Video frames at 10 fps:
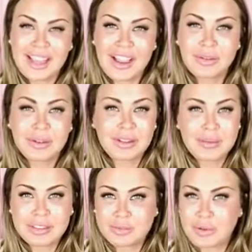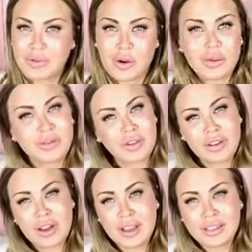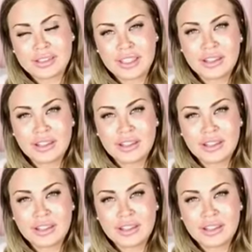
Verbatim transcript: I really miss performing for you guys.